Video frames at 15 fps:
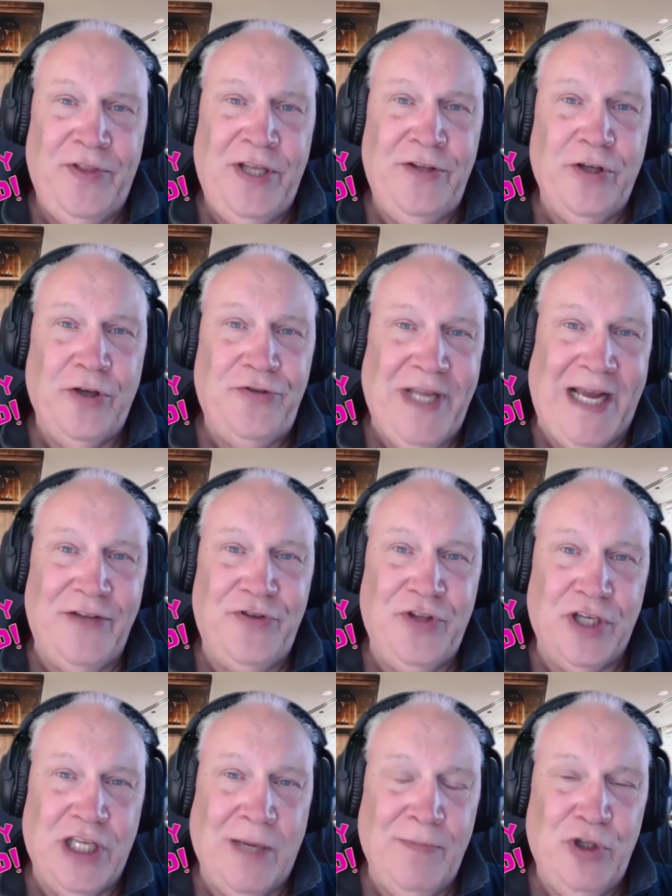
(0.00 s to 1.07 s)
These are stats
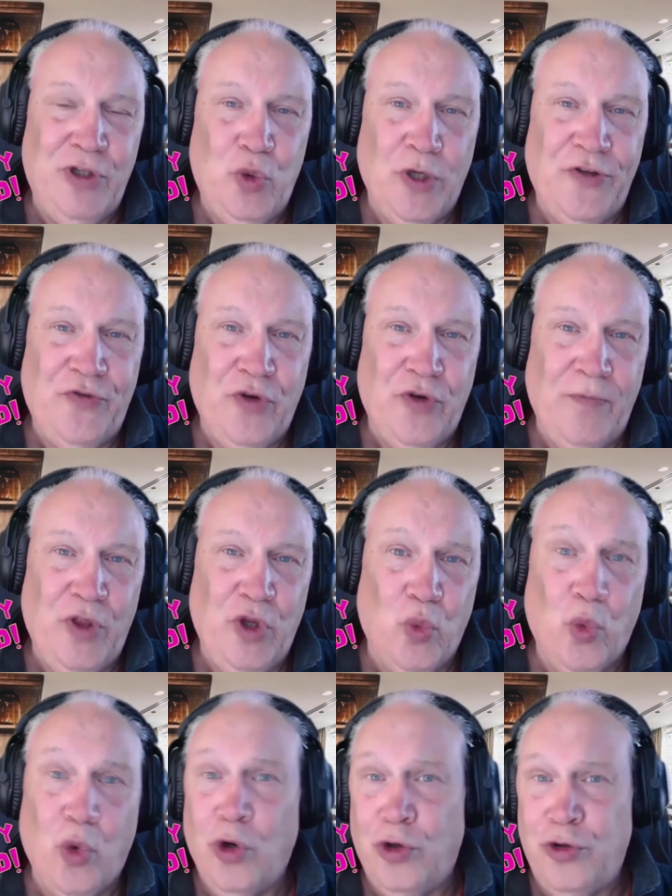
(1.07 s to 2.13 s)
that come to us from the
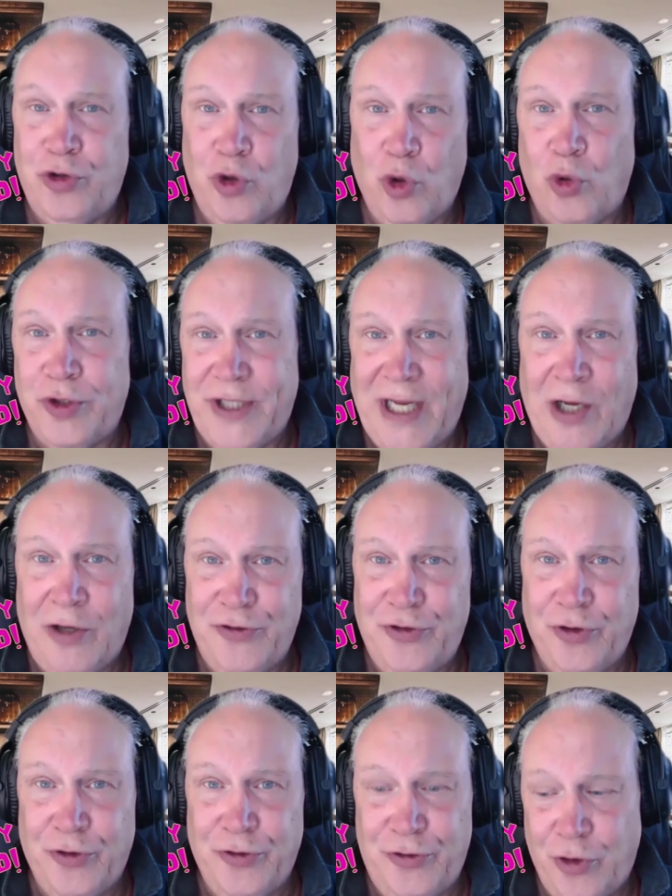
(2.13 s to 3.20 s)
World Gold
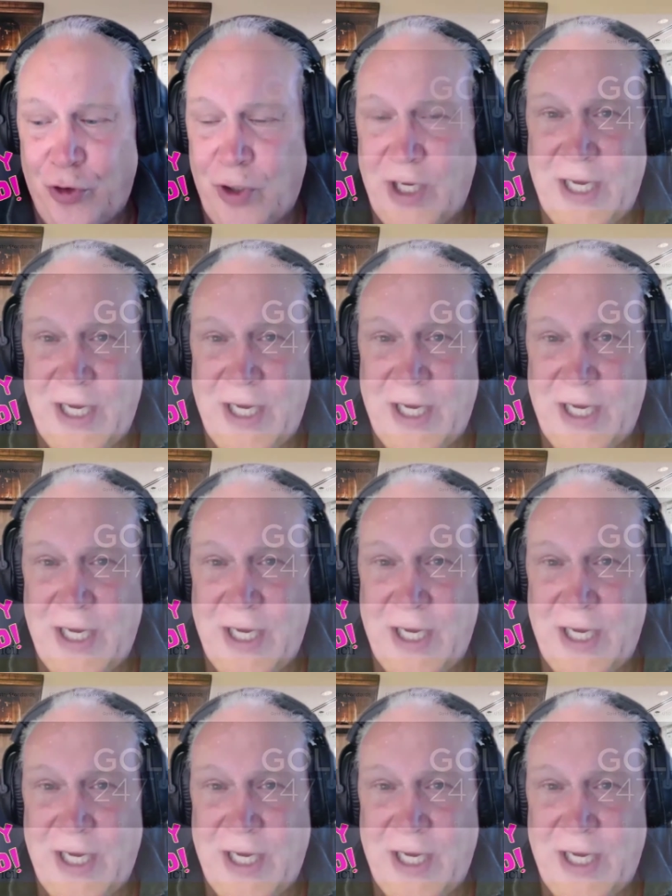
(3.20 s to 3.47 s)
Council. So